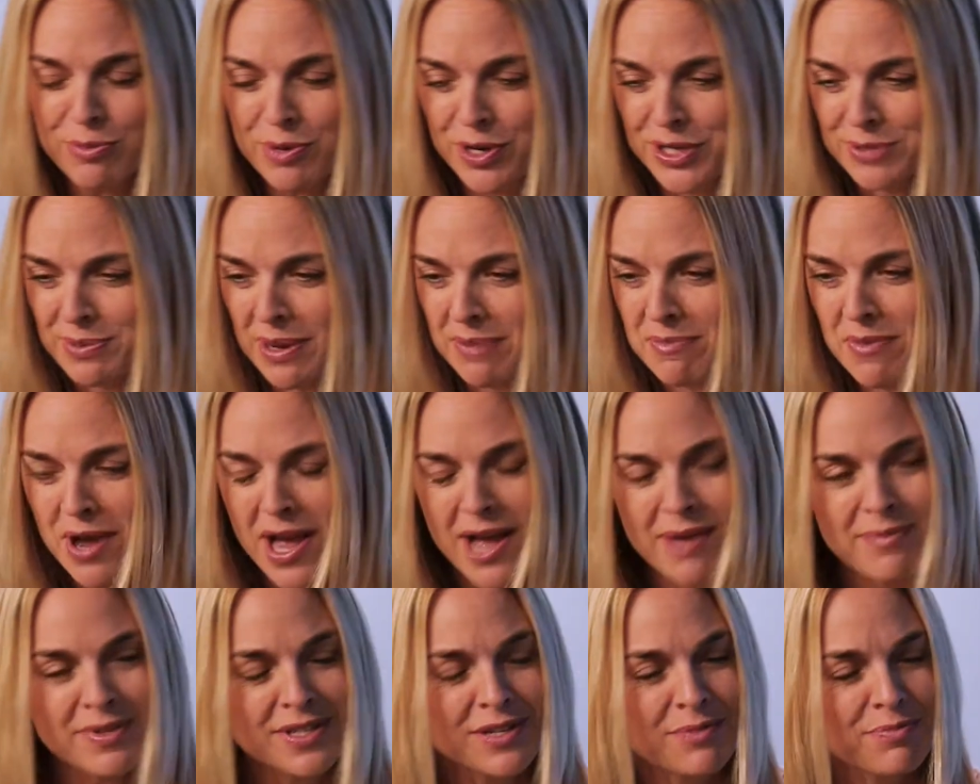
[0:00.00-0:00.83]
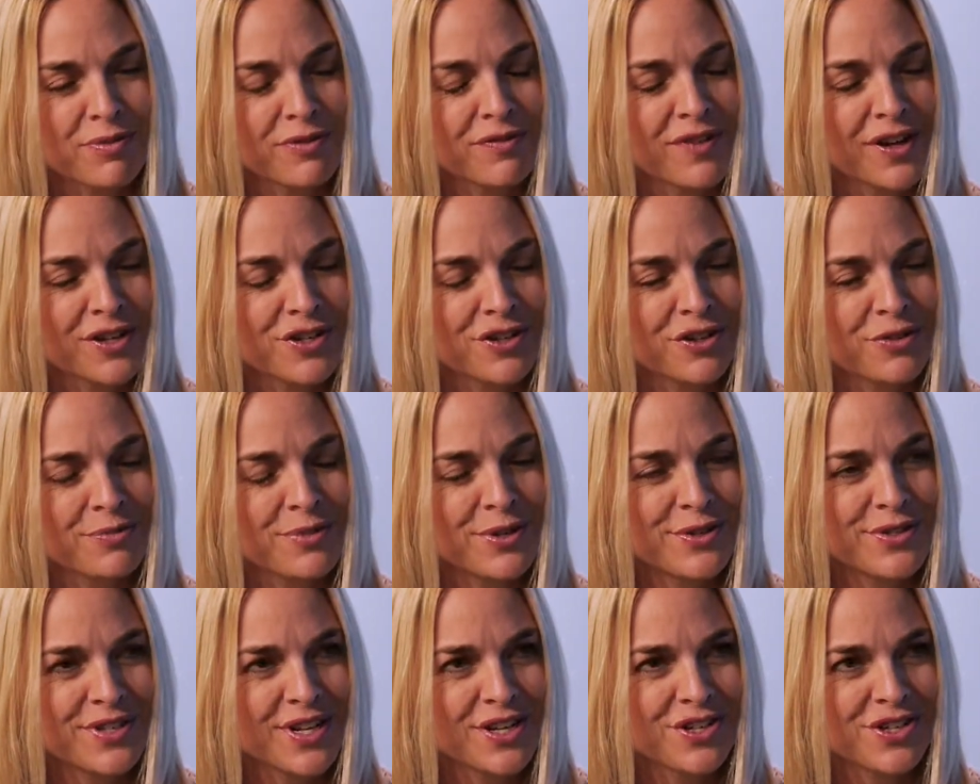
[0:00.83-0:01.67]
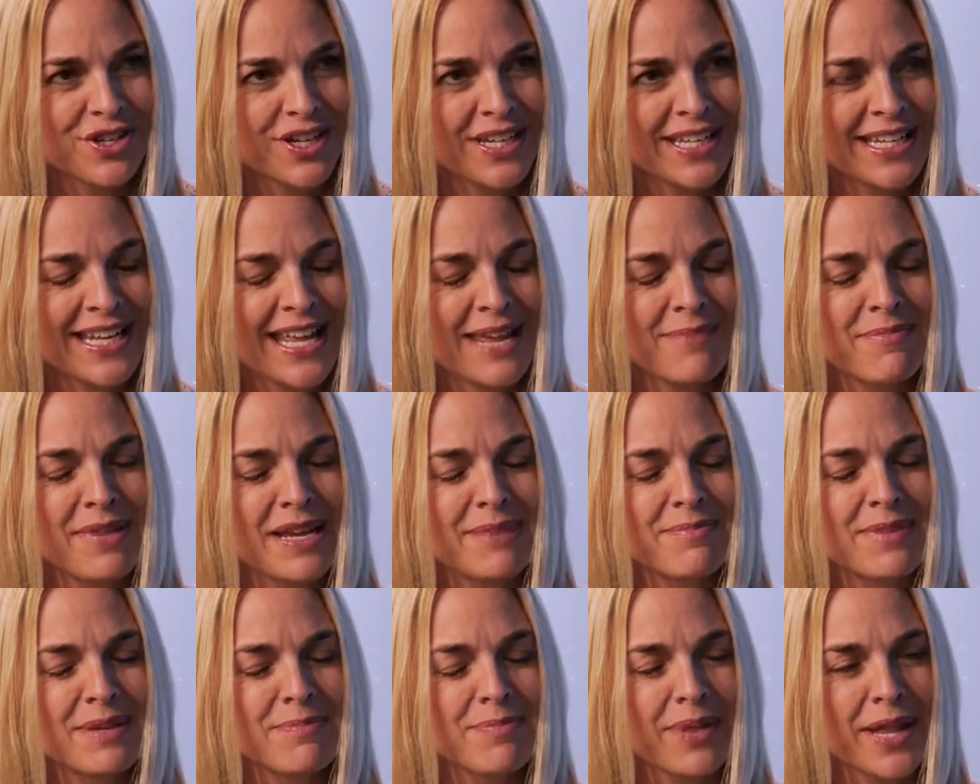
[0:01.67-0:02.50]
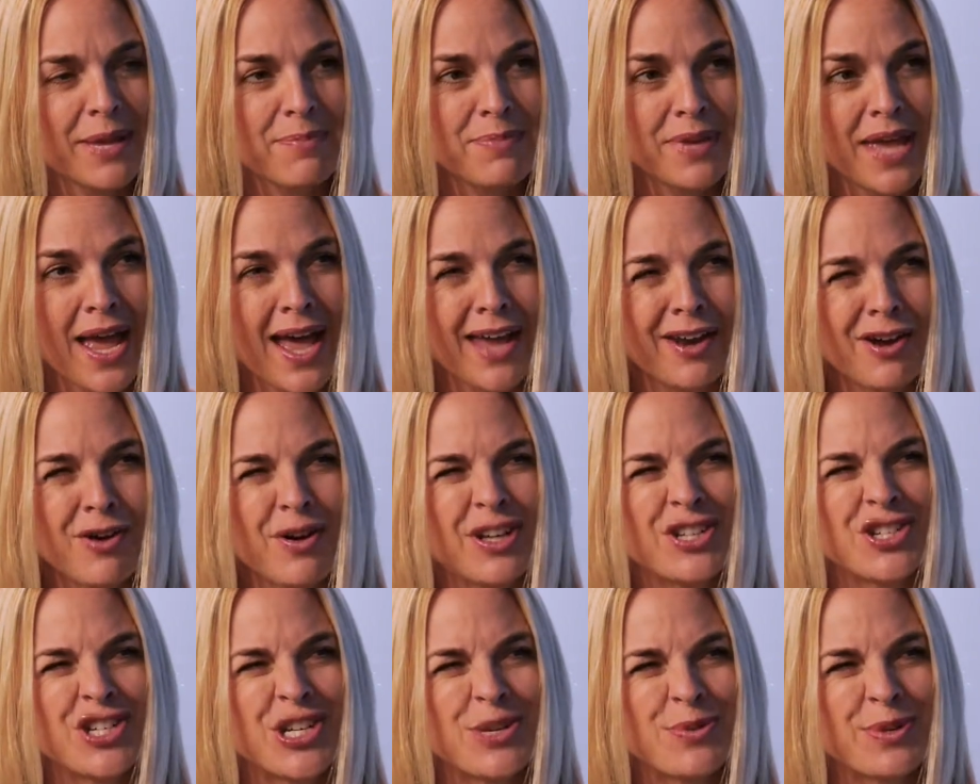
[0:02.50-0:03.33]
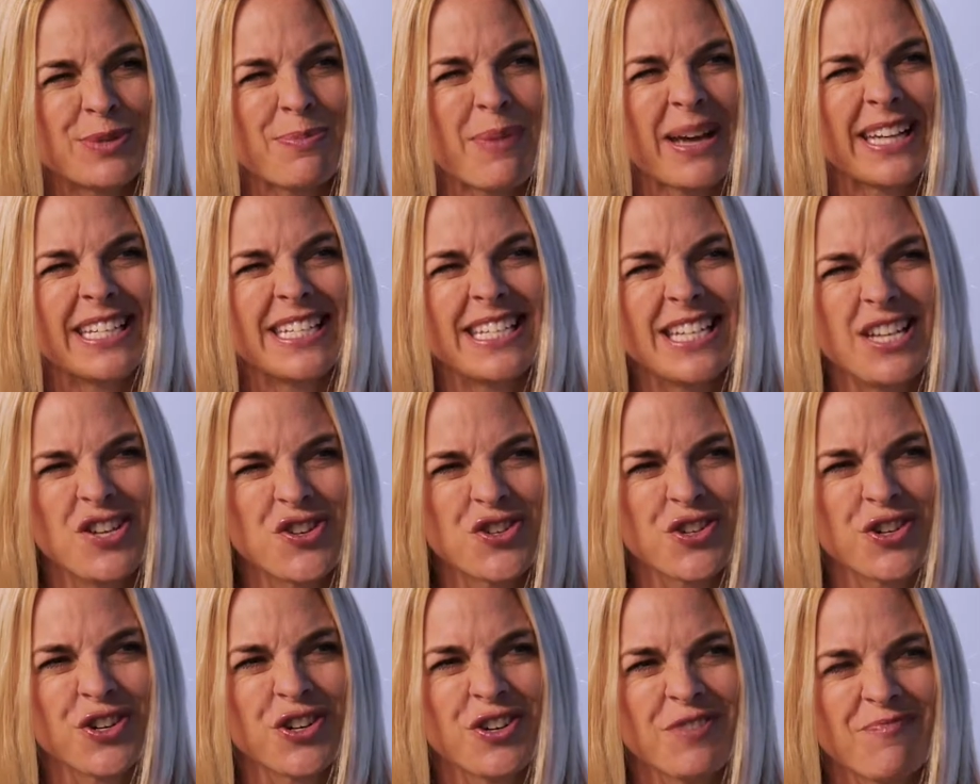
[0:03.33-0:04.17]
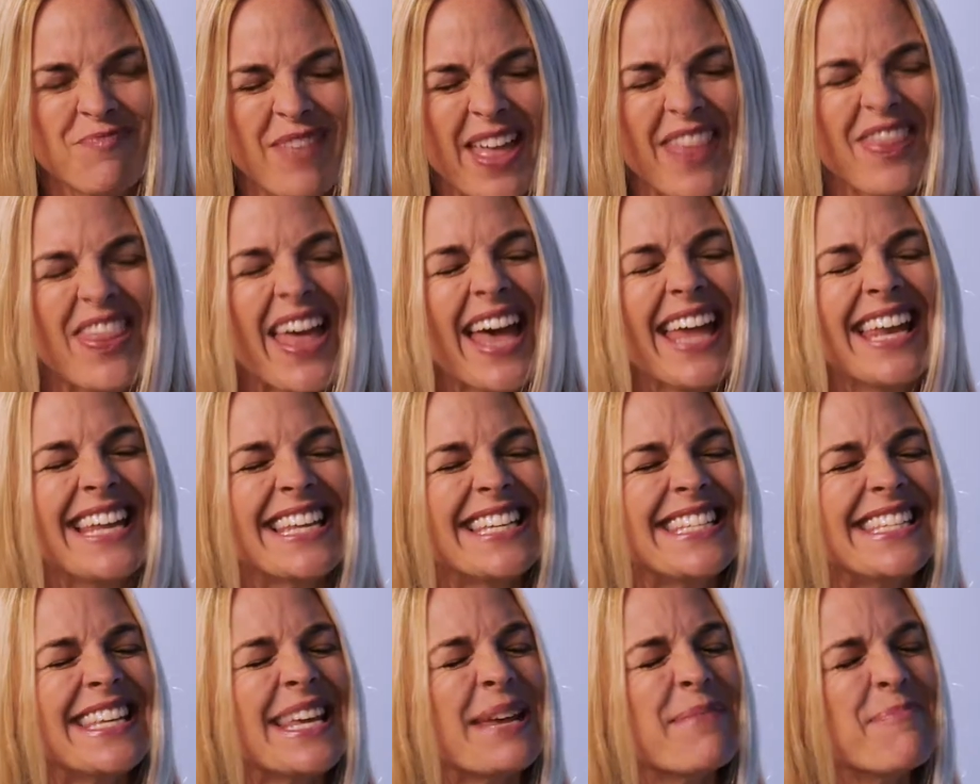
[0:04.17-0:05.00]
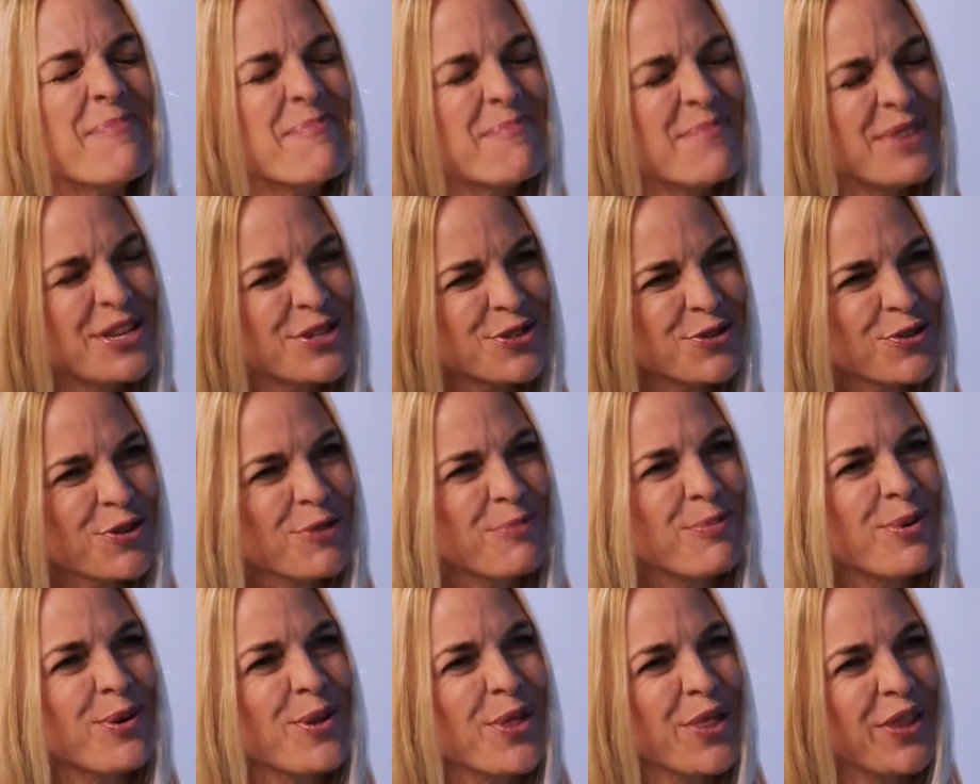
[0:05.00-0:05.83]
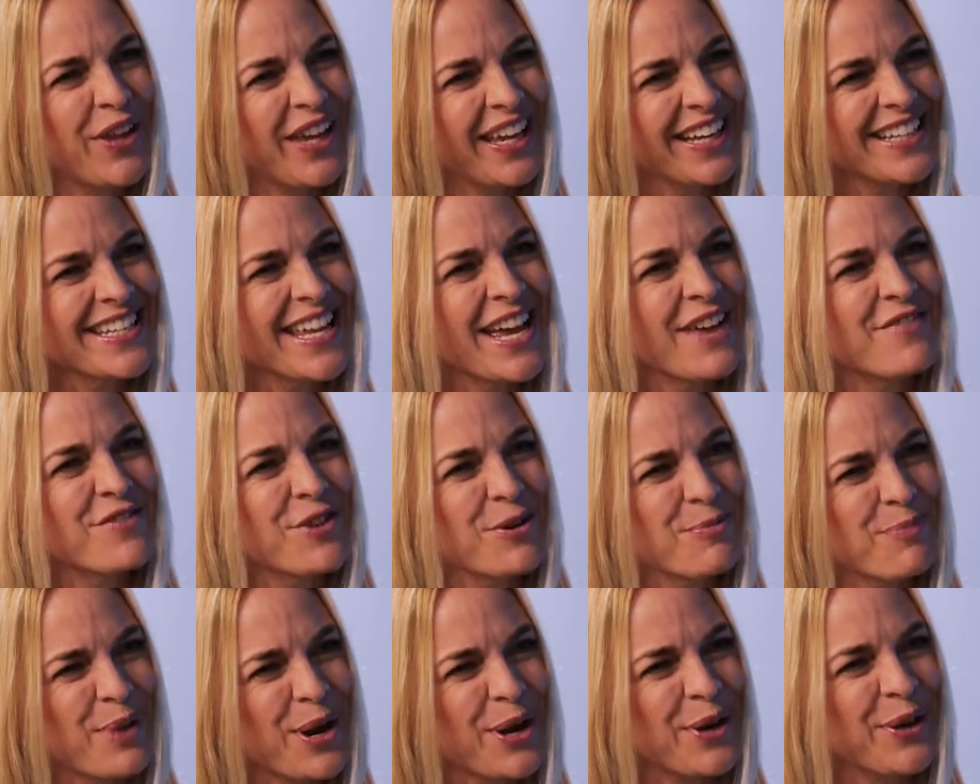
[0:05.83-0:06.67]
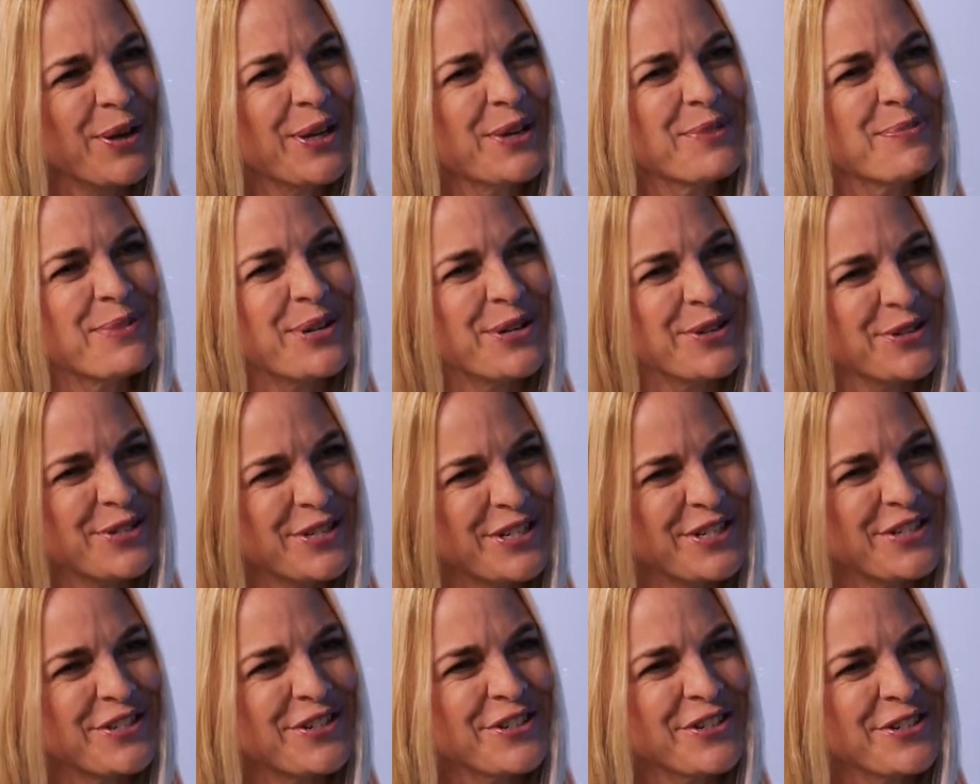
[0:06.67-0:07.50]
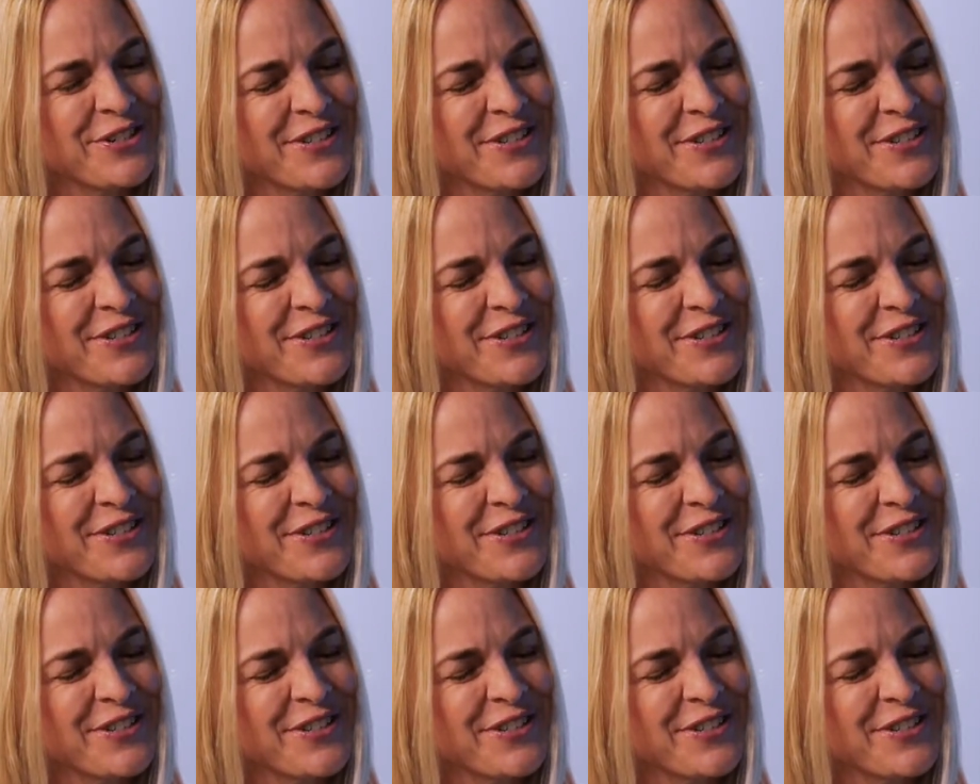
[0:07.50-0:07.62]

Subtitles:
oboe because my mom is a professional musician and made me play piano, and she was my teacher. That is a miserable thing to have your parent be your teacher.